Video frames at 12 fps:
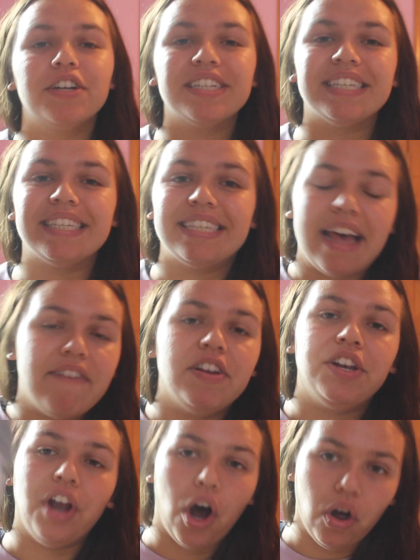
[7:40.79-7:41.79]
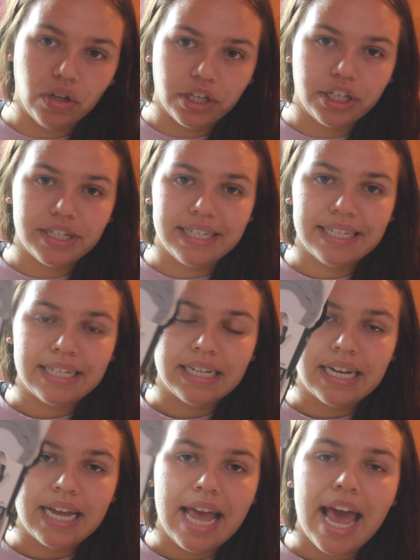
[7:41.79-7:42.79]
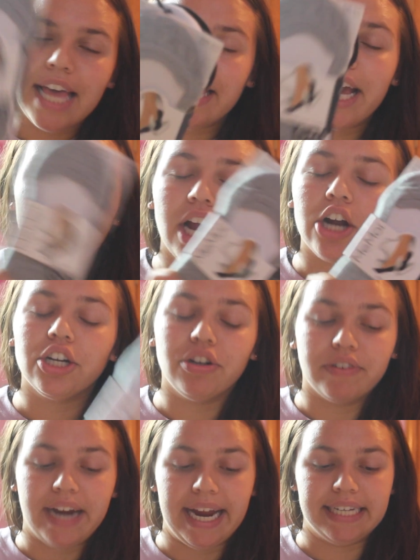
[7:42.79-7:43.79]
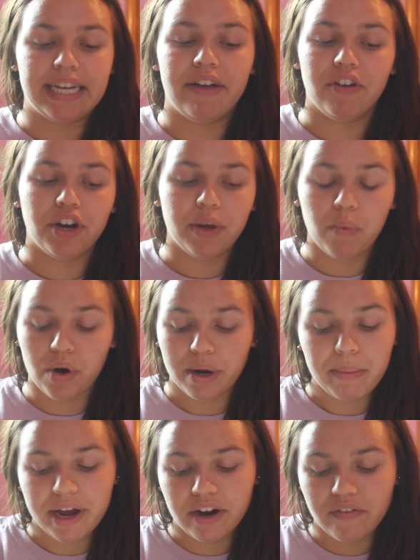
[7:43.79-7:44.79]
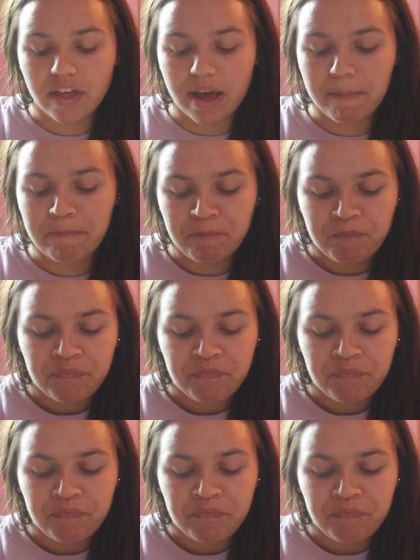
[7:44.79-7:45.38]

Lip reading: for $7, and they are great. I've already worn a pair of them.